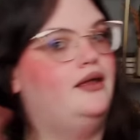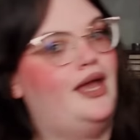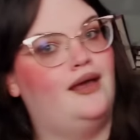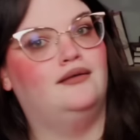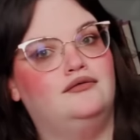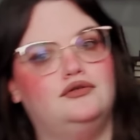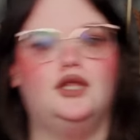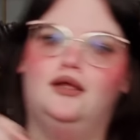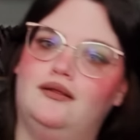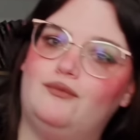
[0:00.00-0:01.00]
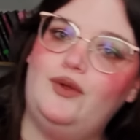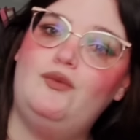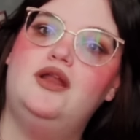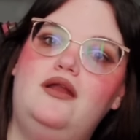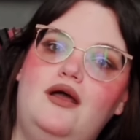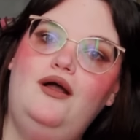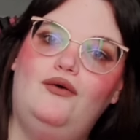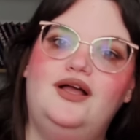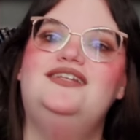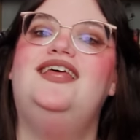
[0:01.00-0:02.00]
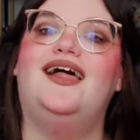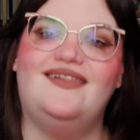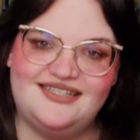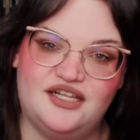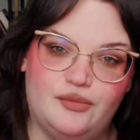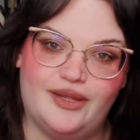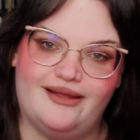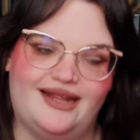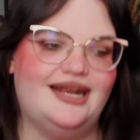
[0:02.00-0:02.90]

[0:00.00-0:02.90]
yeah, we wanna know. Tell us all about